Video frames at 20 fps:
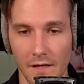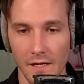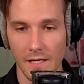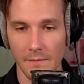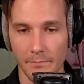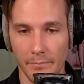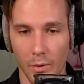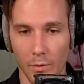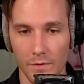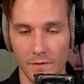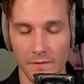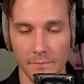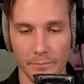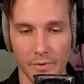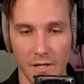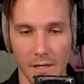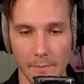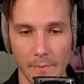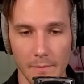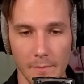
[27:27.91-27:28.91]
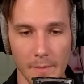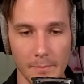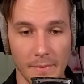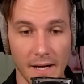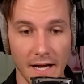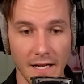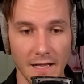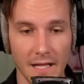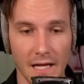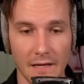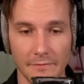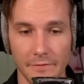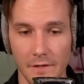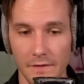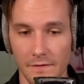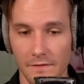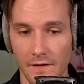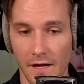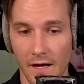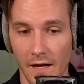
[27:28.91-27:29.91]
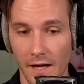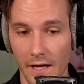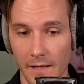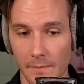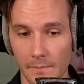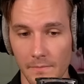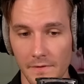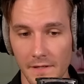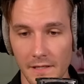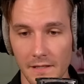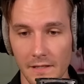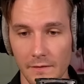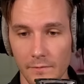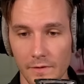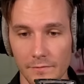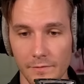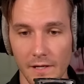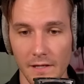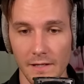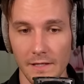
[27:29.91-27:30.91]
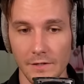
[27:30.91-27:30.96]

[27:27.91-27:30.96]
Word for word: important problem in my life, because I am dealing with real